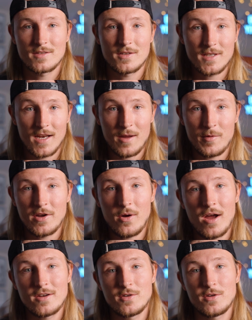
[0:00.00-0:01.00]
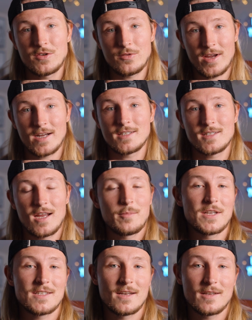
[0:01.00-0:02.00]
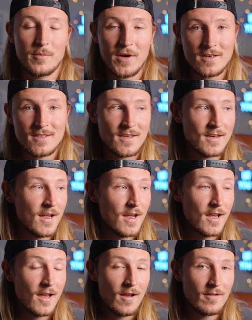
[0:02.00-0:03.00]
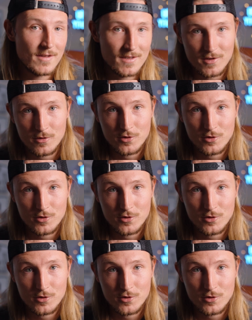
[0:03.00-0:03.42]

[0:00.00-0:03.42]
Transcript: So today I'm gonna go out and do a direct side-by-side comparison of these 2